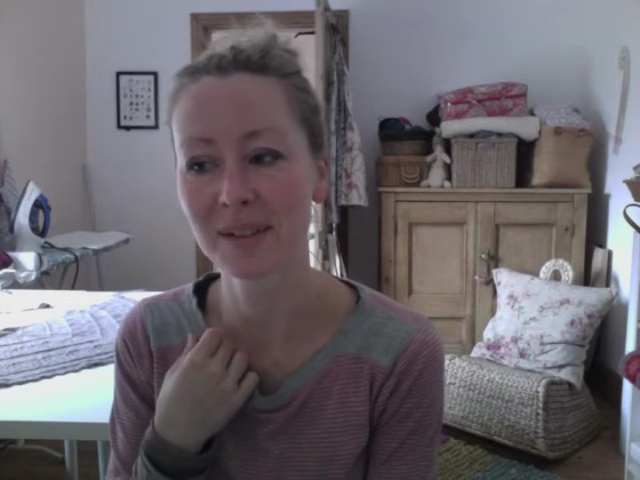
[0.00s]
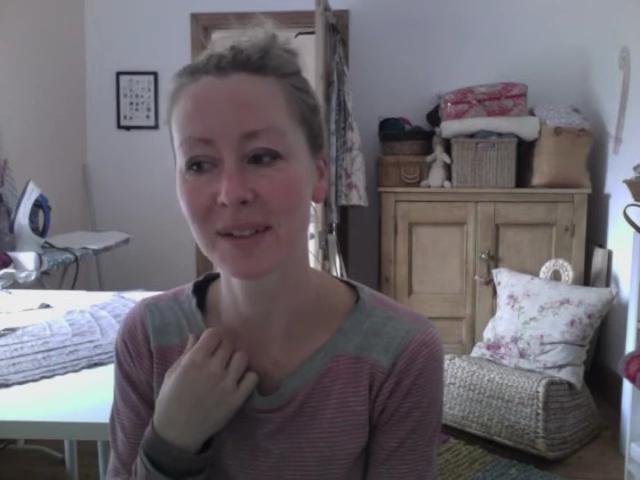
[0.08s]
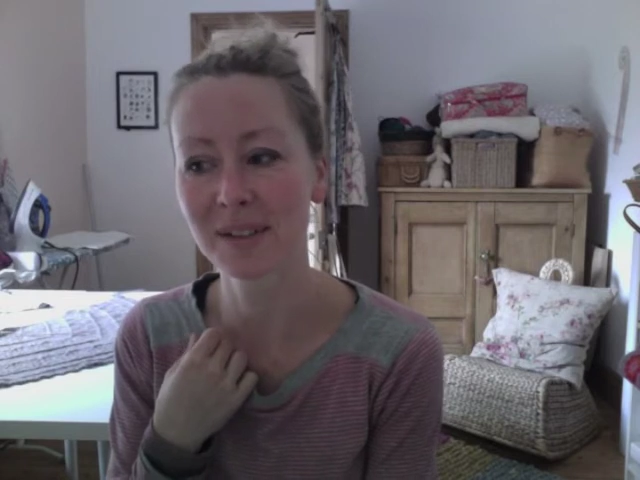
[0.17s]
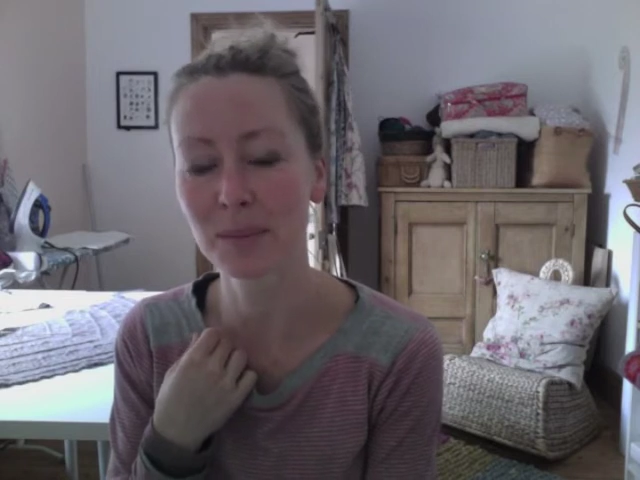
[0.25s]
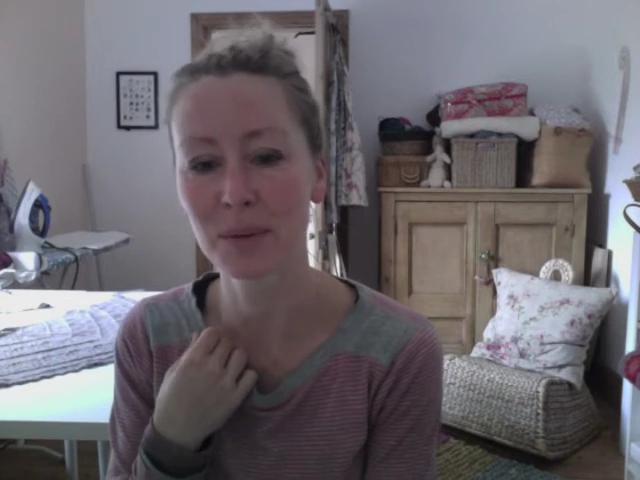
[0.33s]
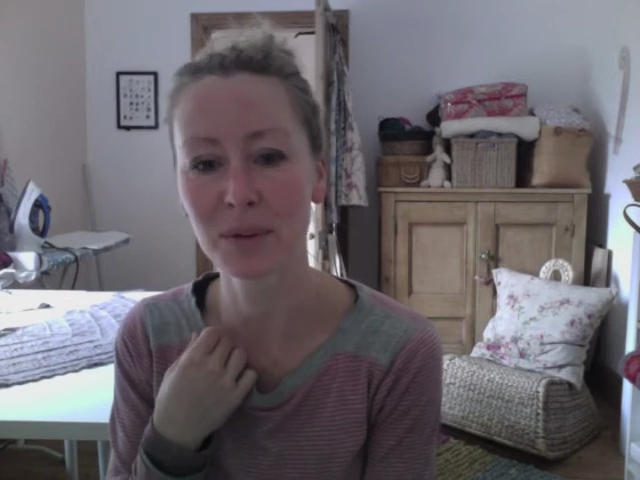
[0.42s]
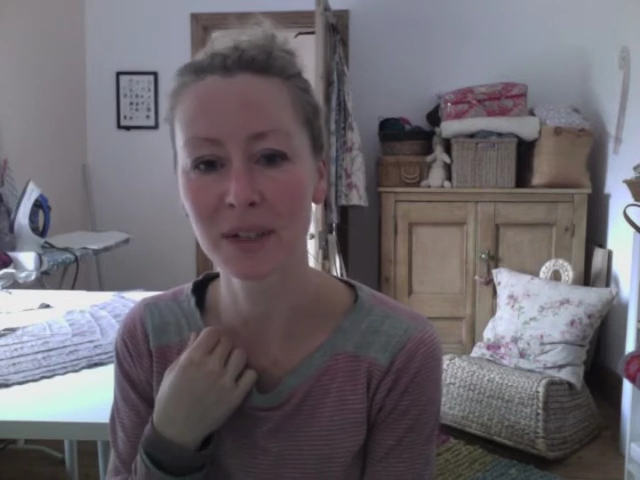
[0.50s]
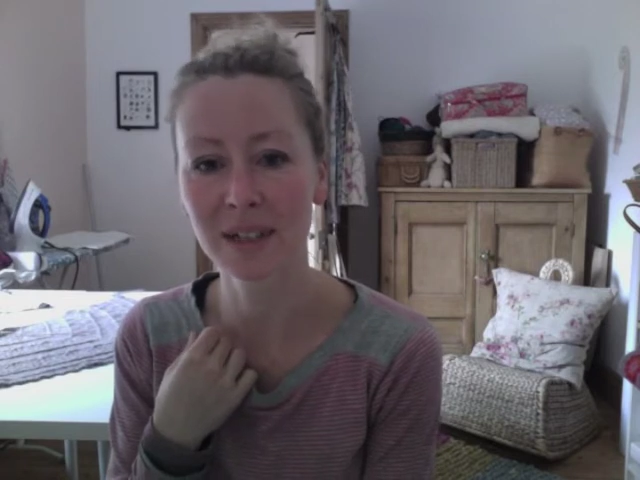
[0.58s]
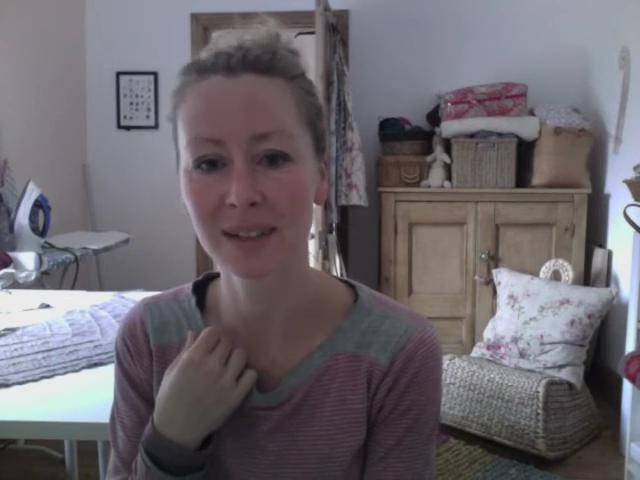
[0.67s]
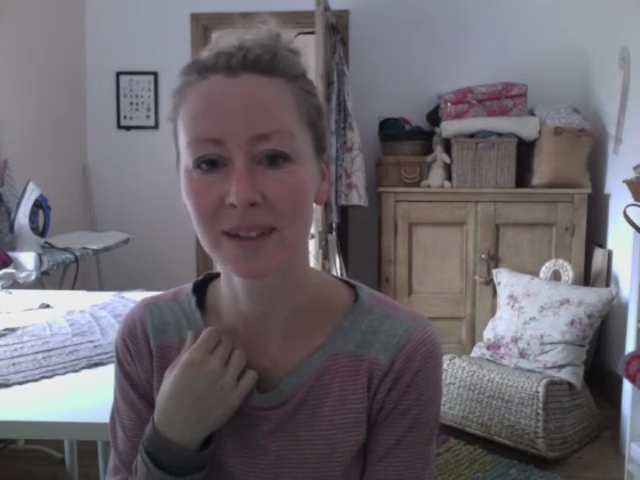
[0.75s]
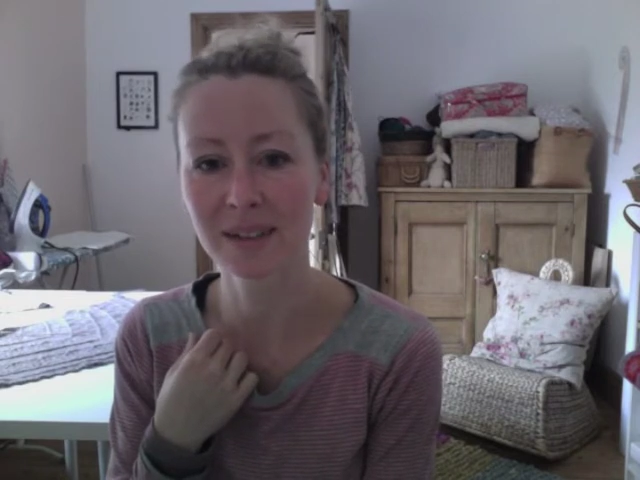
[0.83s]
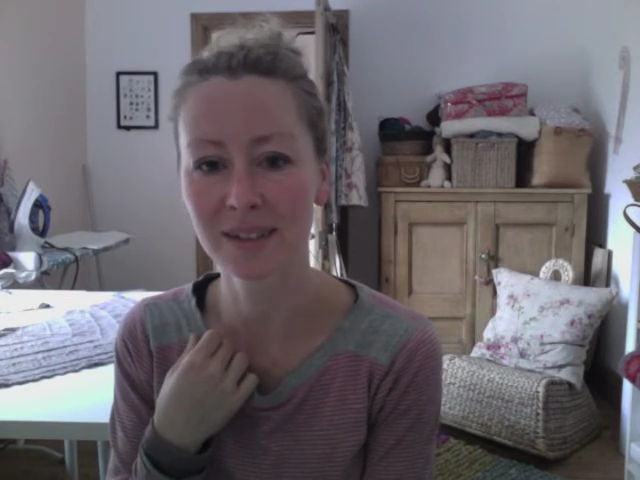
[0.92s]
the
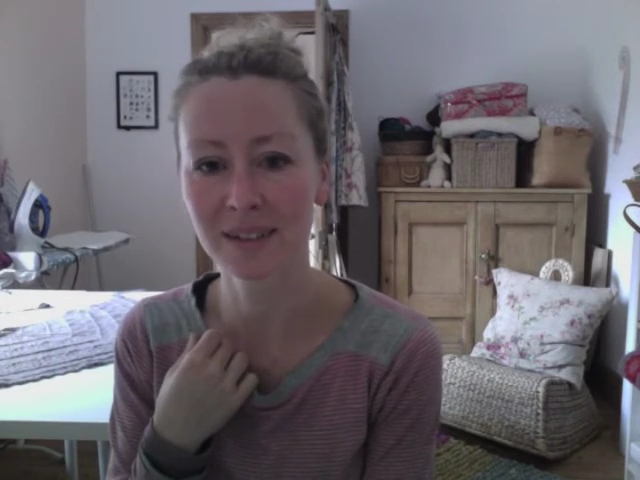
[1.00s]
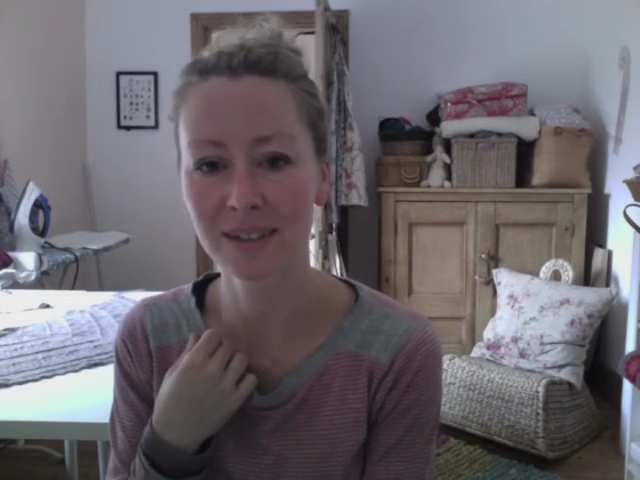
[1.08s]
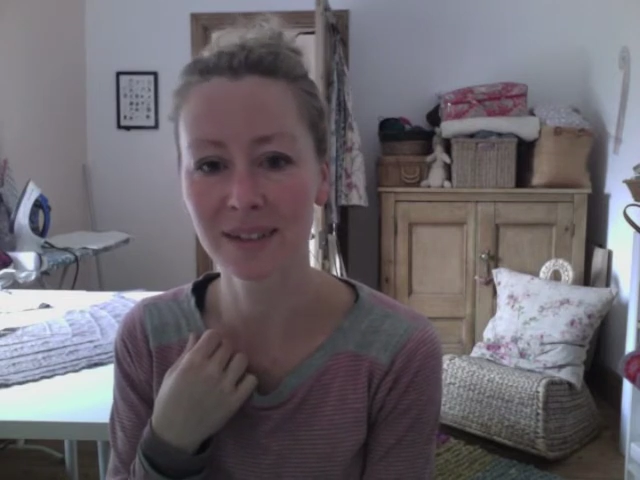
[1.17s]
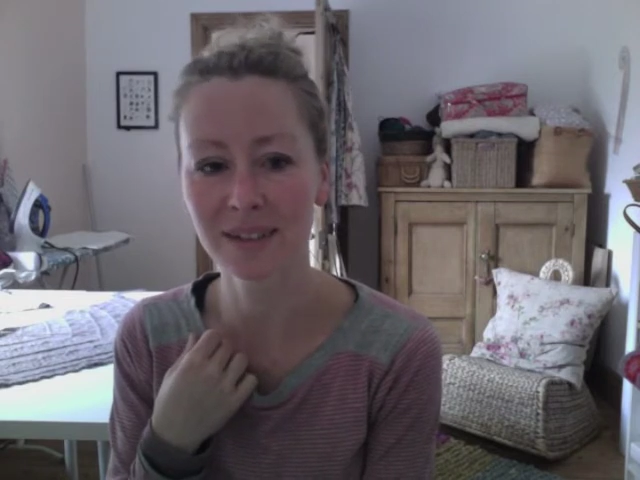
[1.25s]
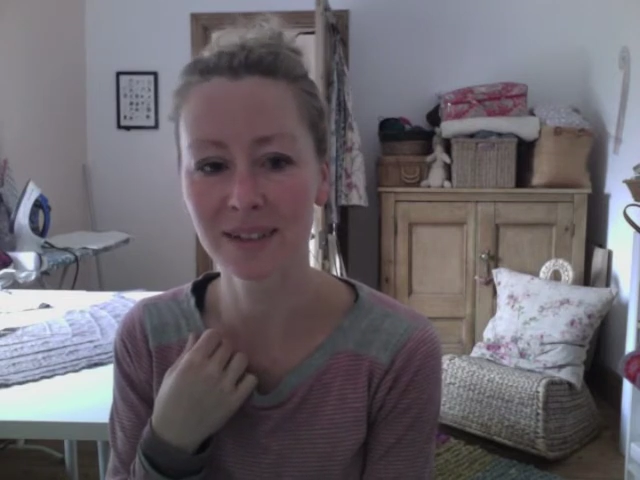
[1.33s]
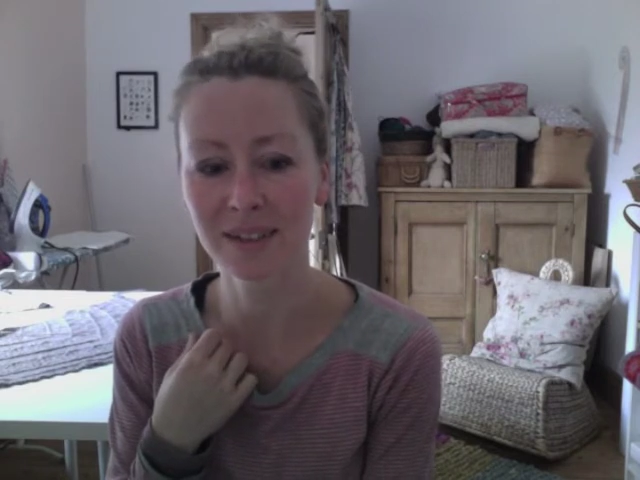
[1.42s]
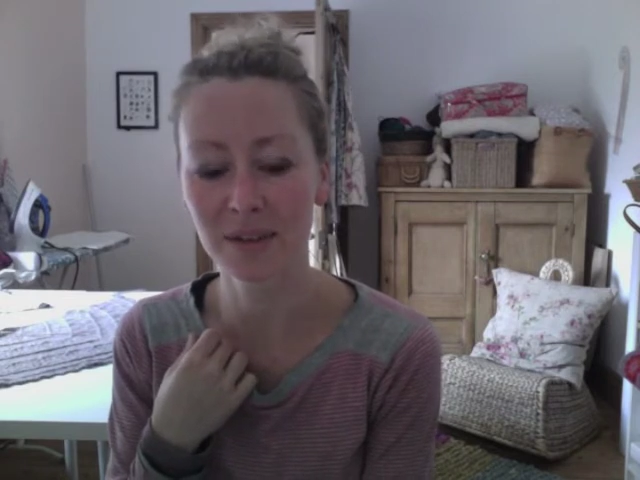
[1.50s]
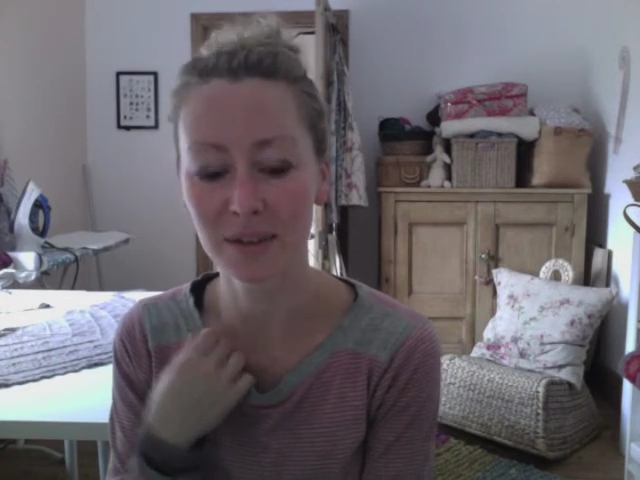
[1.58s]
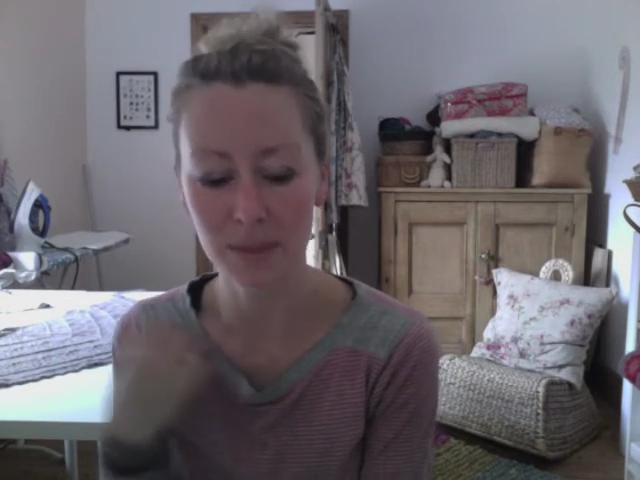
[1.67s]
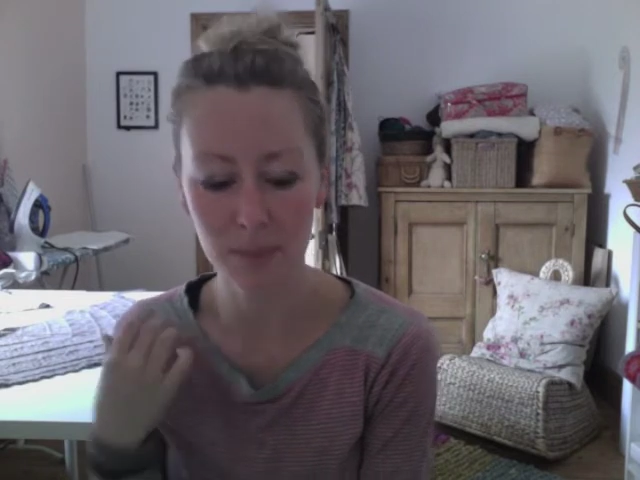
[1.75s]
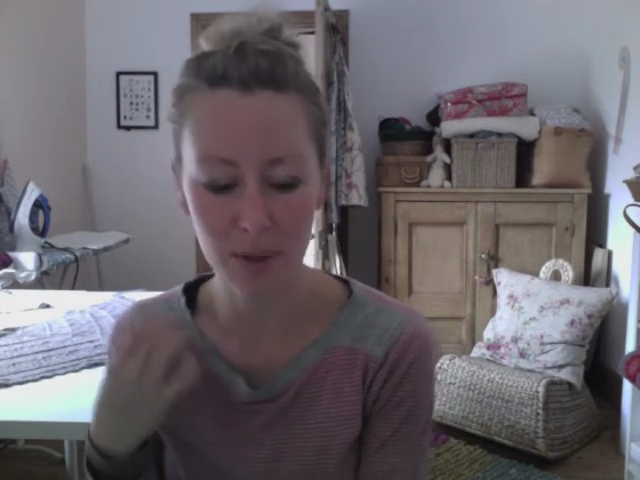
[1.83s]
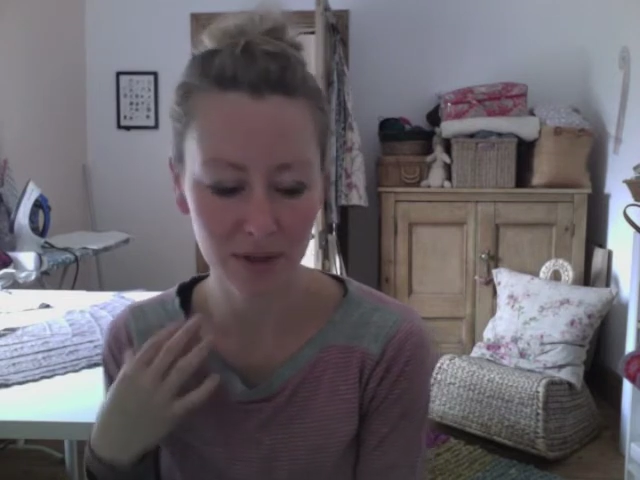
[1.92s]
morning doing their
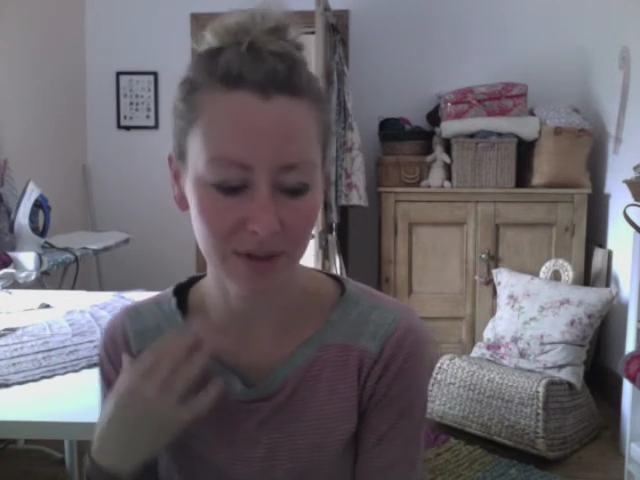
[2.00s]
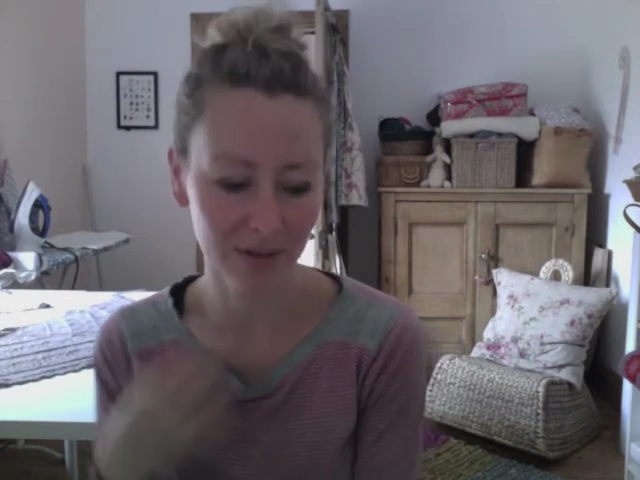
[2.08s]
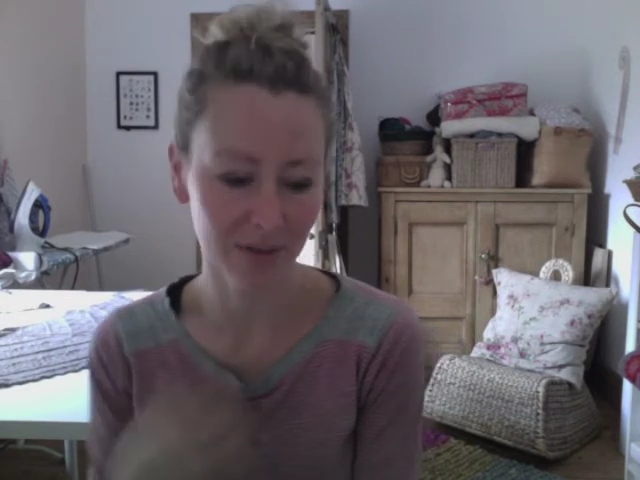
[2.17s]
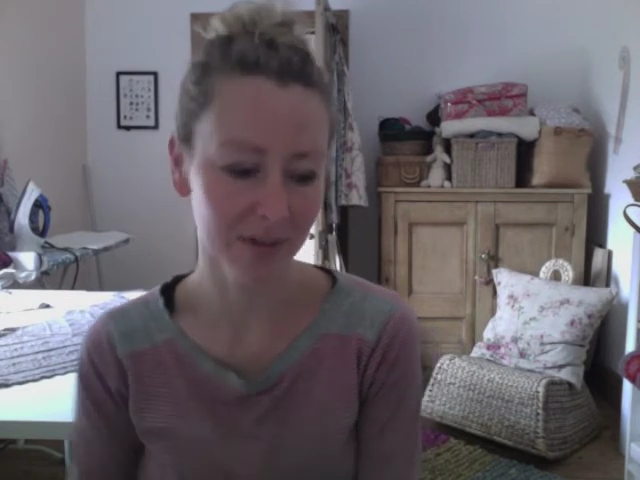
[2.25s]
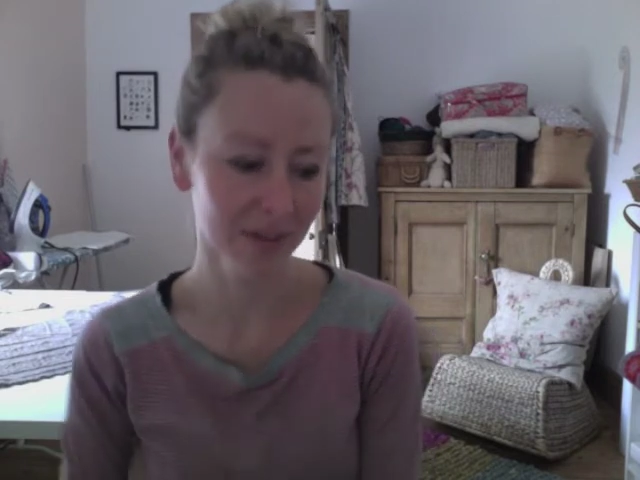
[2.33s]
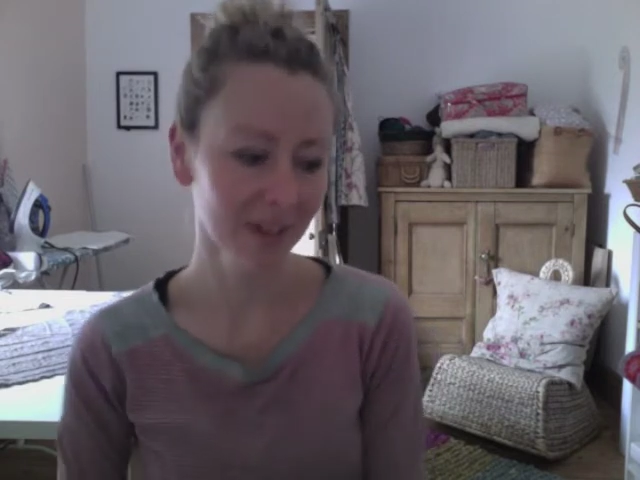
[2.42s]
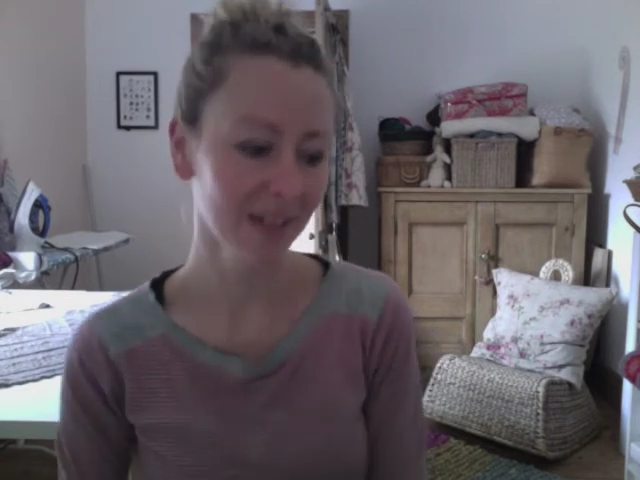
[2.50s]
bird song,